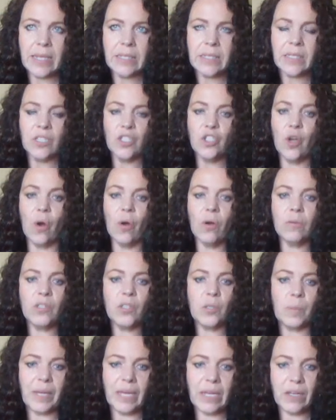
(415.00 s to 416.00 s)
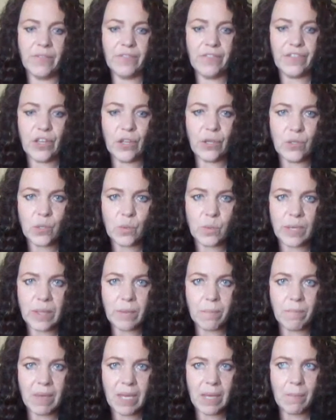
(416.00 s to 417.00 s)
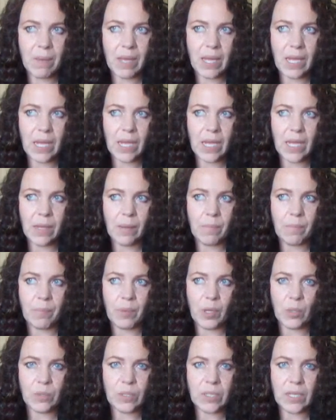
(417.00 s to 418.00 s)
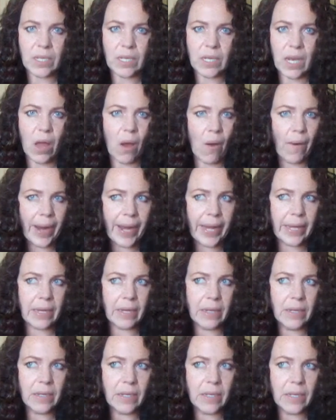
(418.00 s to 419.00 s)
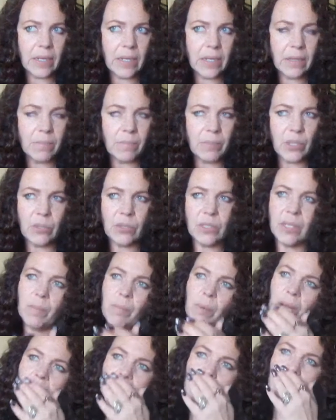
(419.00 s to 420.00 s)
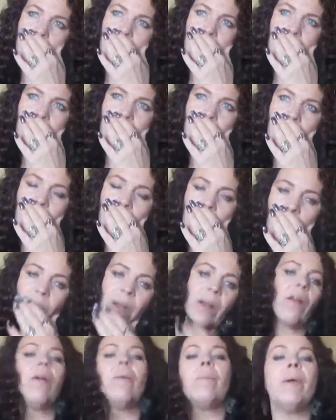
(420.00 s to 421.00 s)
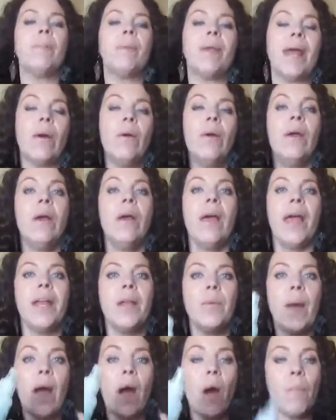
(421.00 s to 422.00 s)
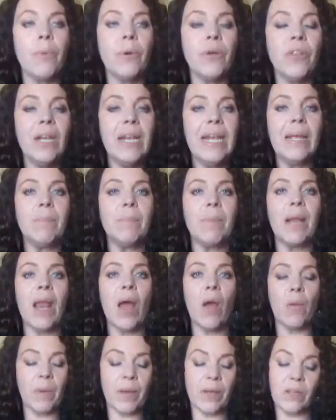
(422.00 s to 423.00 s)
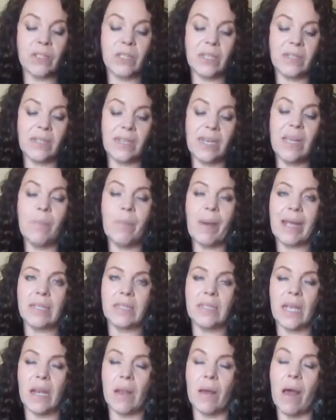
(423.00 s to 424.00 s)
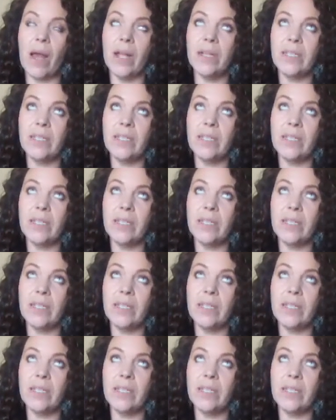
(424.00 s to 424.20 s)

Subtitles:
Yes, not to be confused with Mimi Beauty Line. Beauty Plus, is it? I can't remember now. Anyway, I'll put the link below because he's an eBay seller.